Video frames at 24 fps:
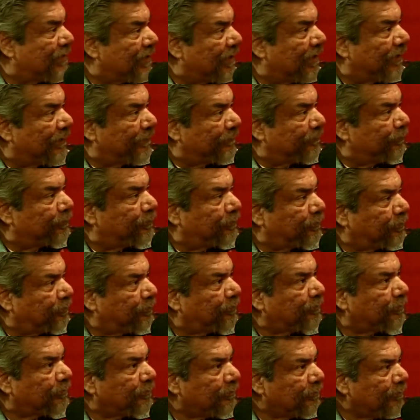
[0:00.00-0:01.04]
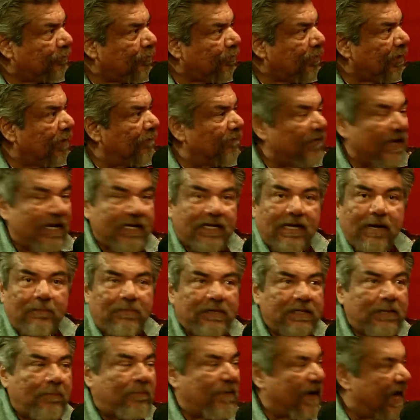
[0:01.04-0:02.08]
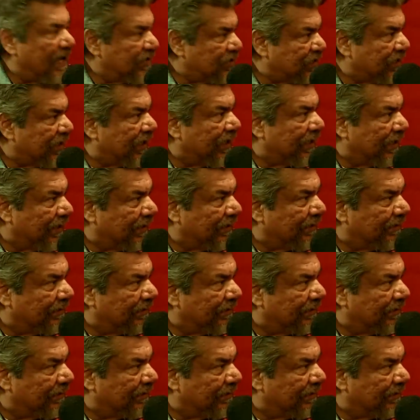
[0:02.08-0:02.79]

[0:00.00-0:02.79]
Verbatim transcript: That got to be the pass to get in.